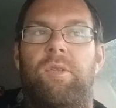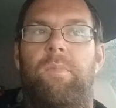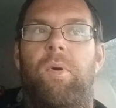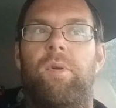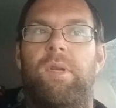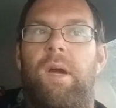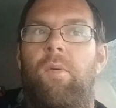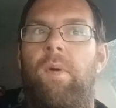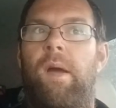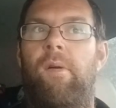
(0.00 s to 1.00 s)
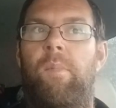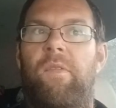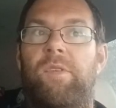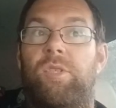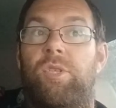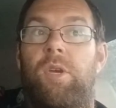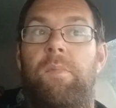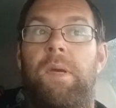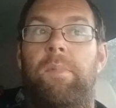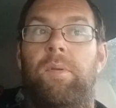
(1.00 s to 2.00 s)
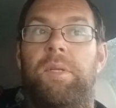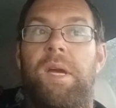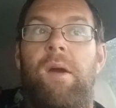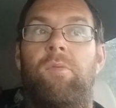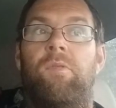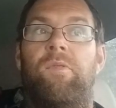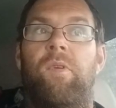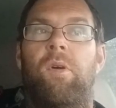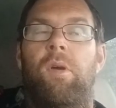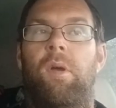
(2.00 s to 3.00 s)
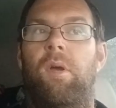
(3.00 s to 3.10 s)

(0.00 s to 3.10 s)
to the point now where I'm having to turn people down for